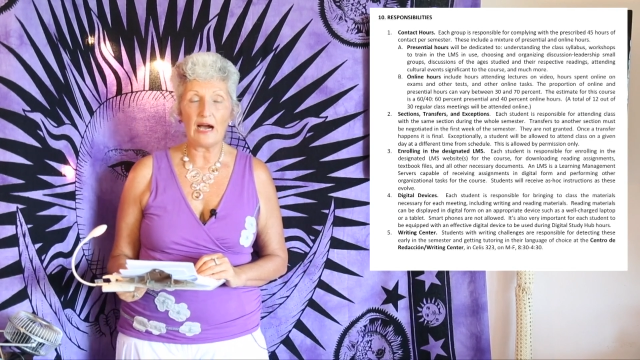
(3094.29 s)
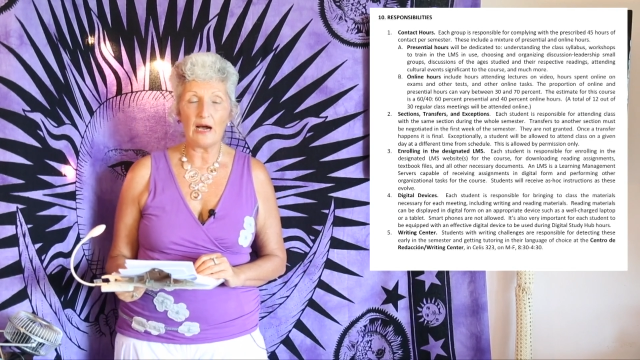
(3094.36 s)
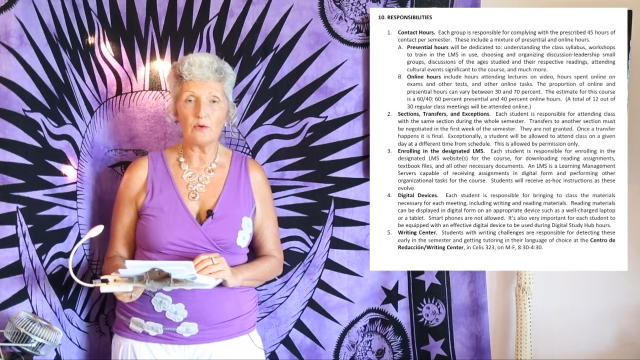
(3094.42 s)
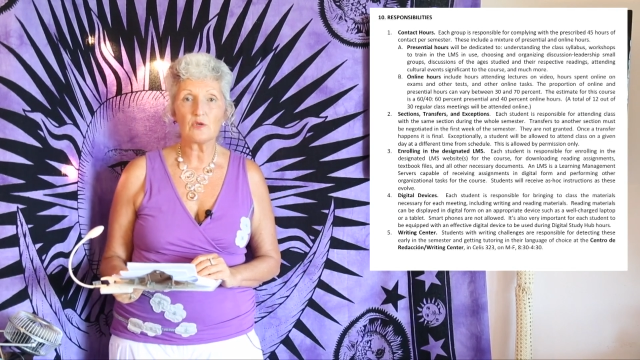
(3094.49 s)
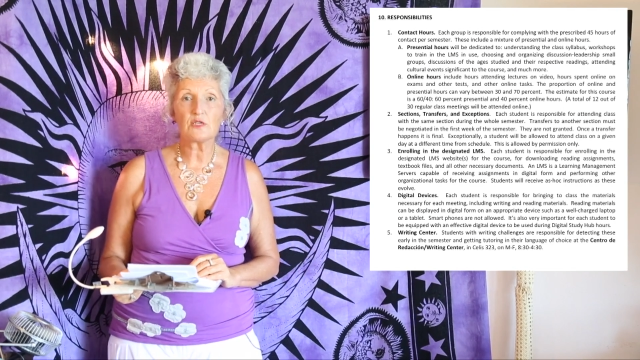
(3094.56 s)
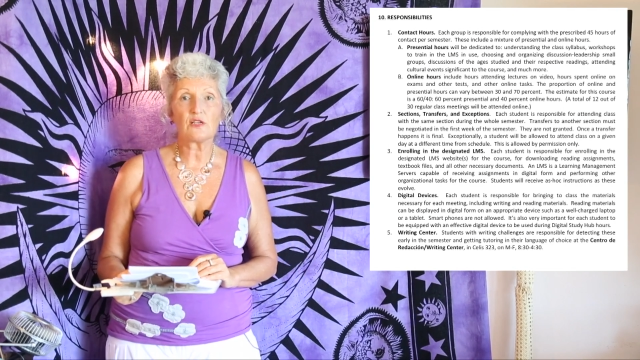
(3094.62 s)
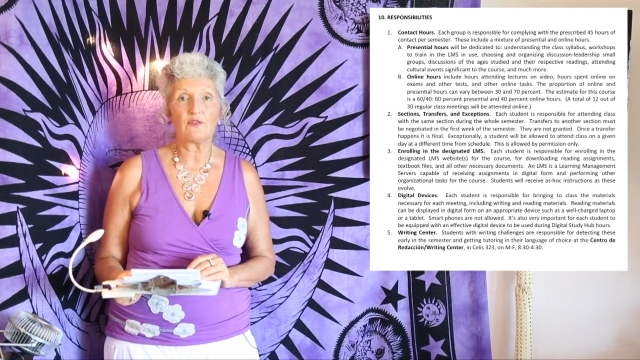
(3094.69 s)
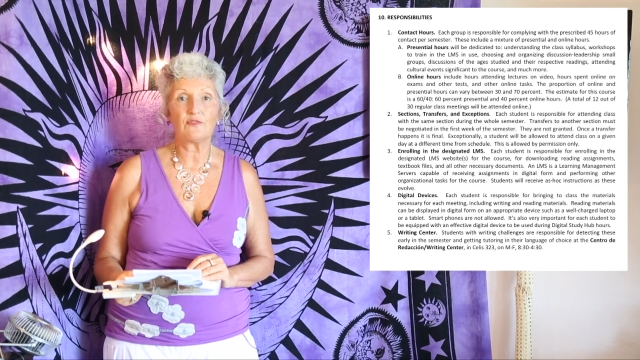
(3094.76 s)

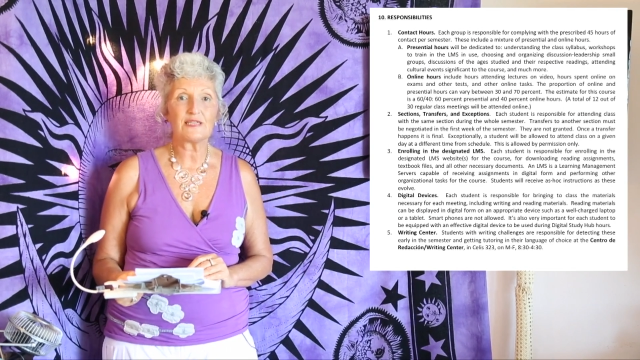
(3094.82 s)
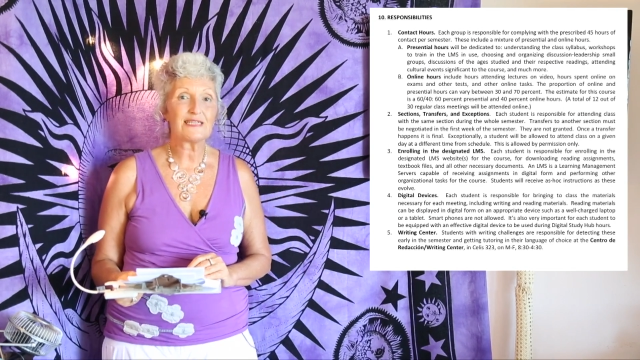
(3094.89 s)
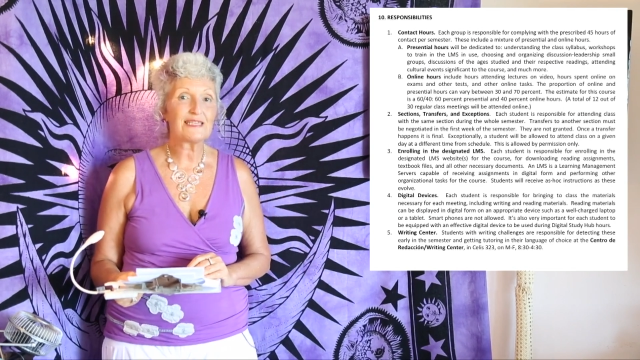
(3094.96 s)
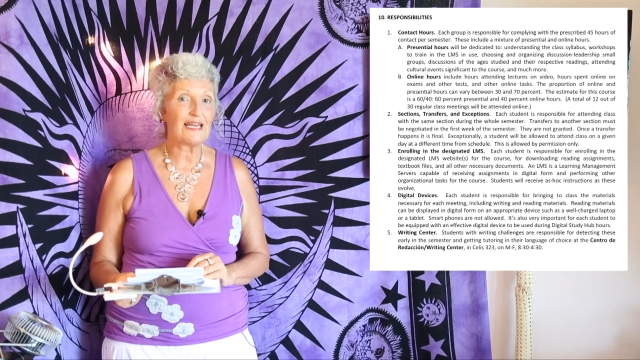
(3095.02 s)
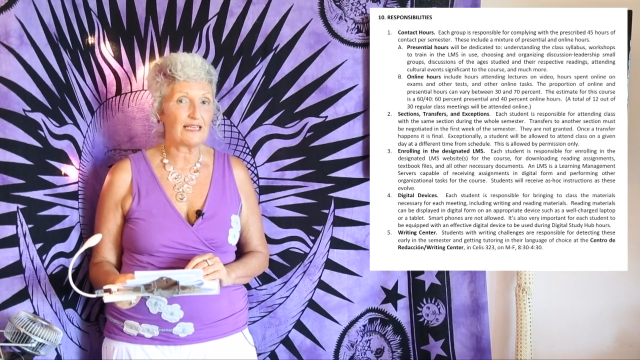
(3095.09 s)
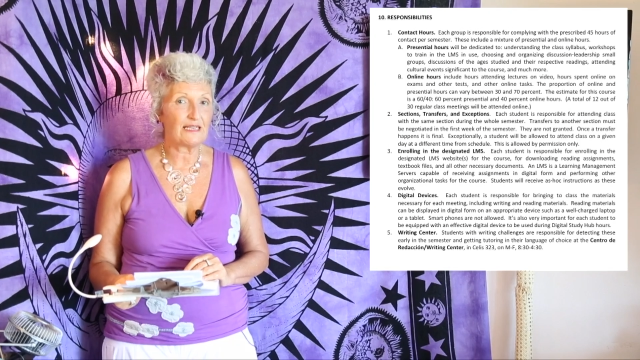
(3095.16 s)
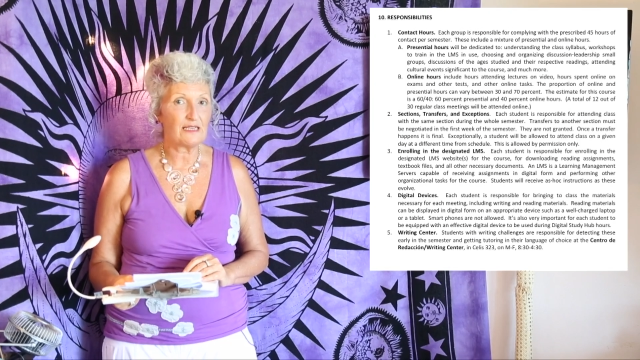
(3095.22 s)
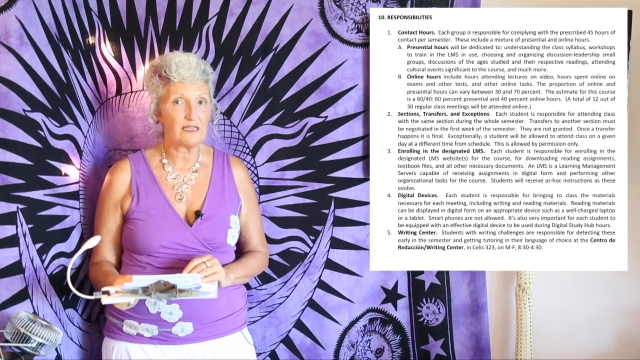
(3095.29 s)
hours of
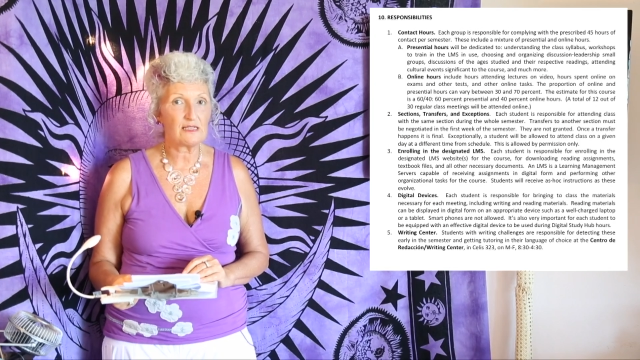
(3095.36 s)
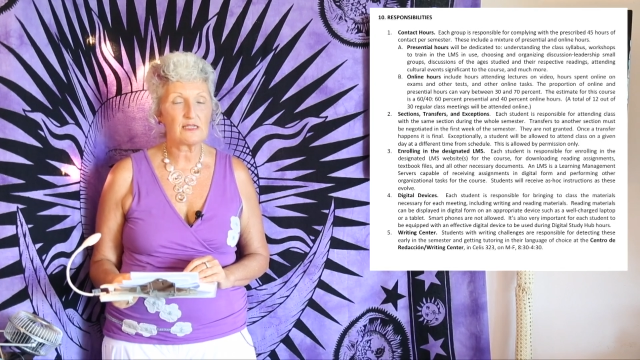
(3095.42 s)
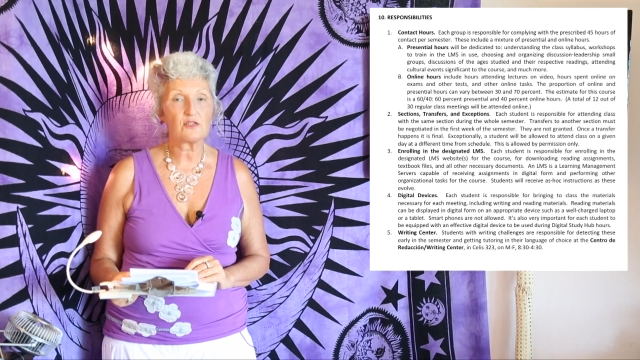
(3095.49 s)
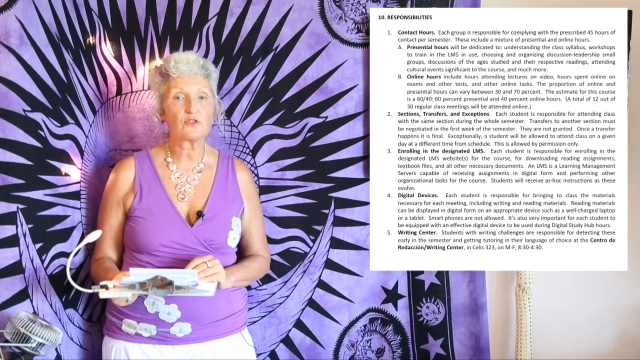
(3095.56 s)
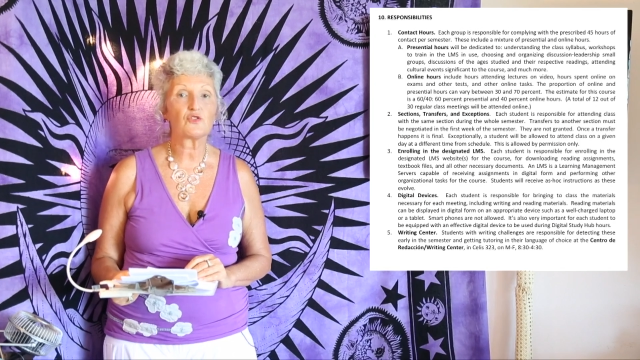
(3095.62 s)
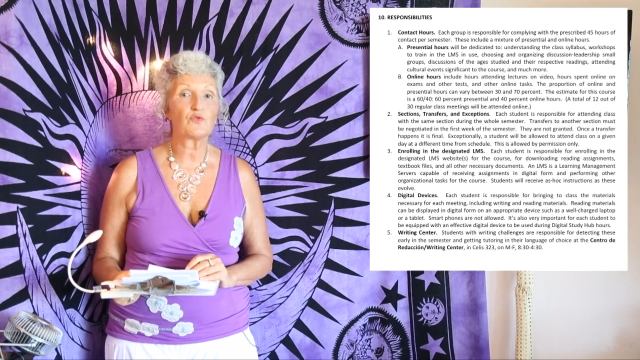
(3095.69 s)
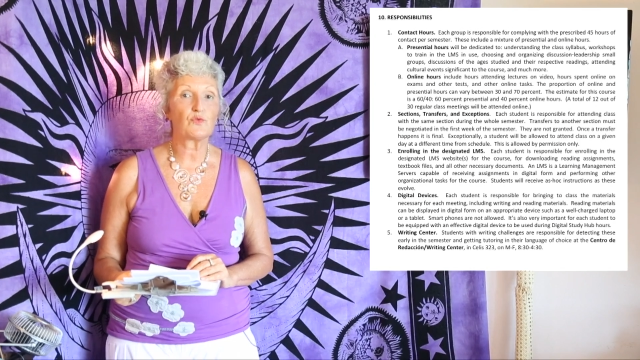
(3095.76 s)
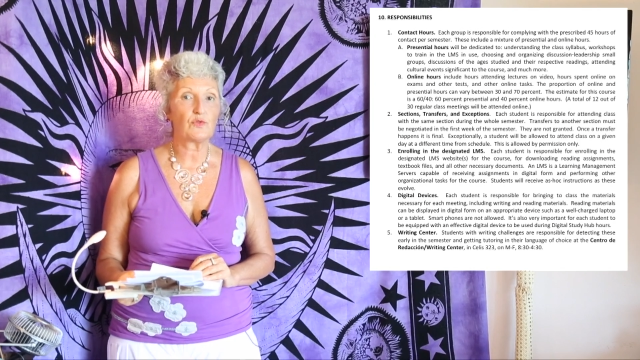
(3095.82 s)

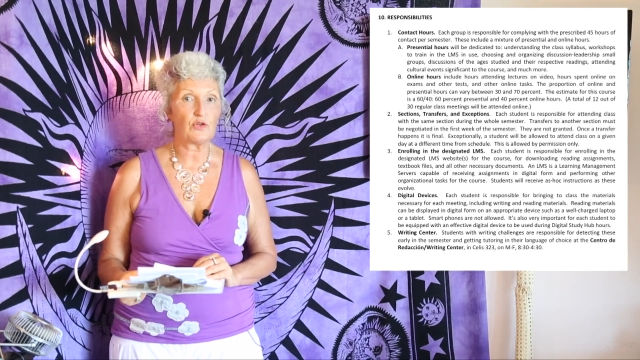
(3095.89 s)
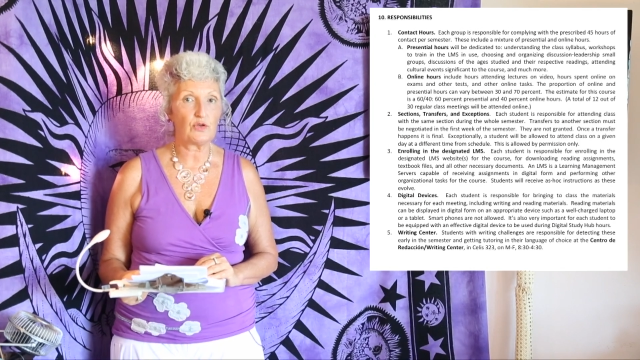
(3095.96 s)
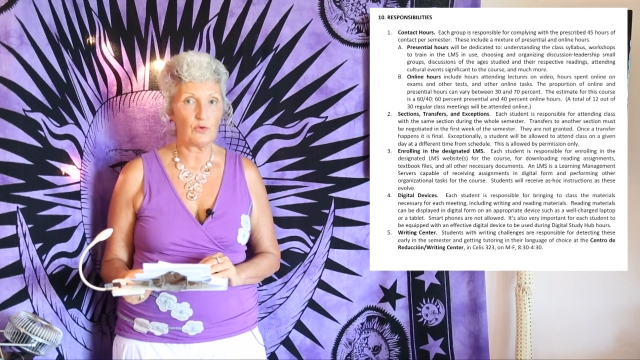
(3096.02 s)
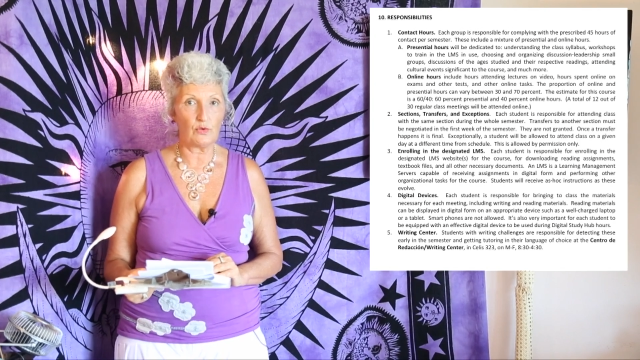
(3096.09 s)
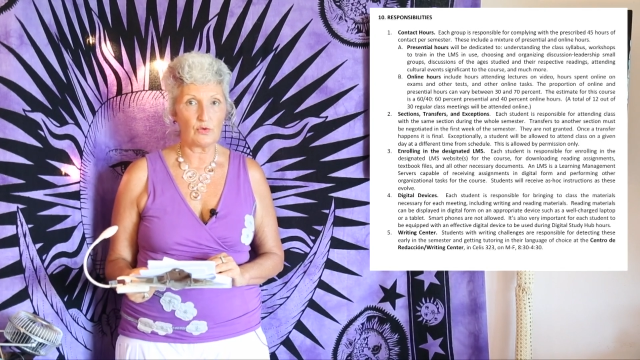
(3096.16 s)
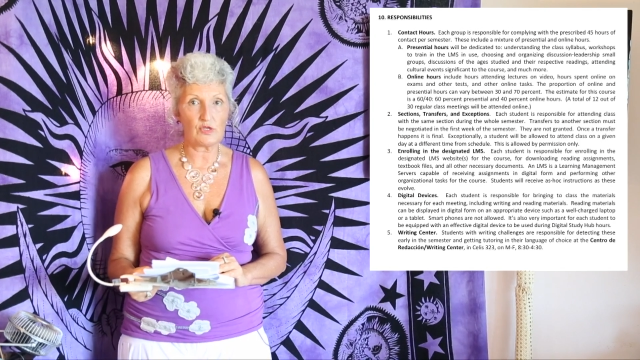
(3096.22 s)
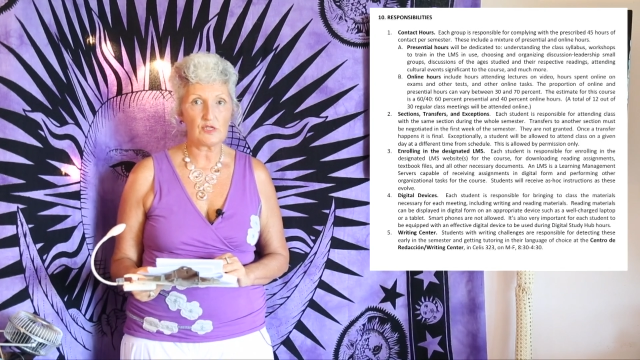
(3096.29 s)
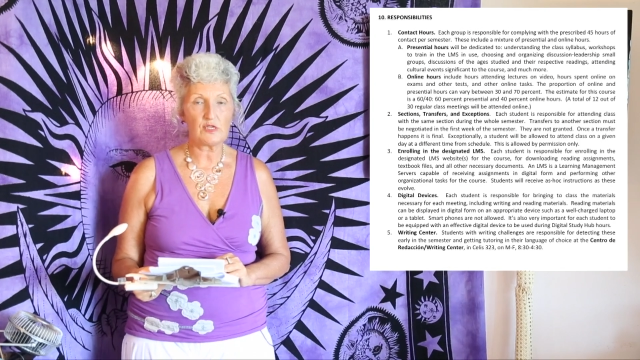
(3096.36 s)
attendance to the
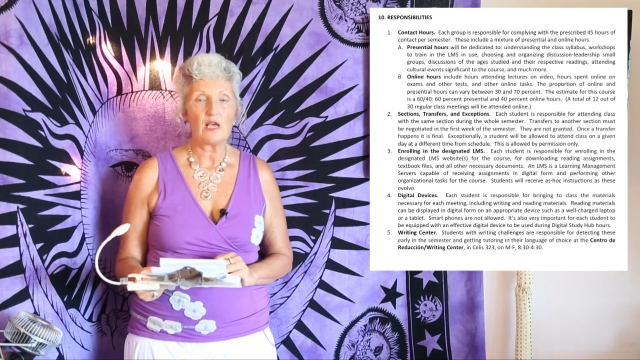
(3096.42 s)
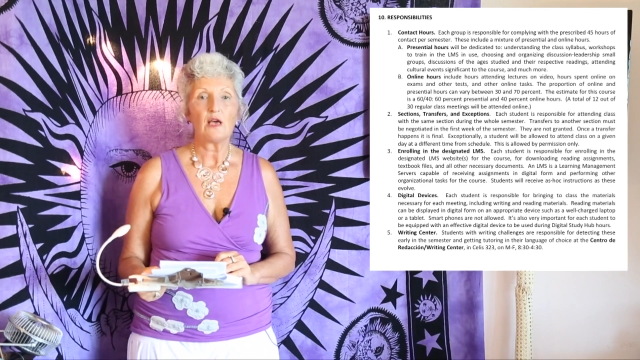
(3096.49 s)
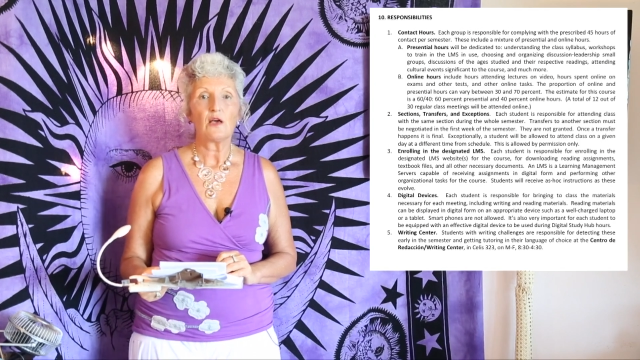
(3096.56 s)
course,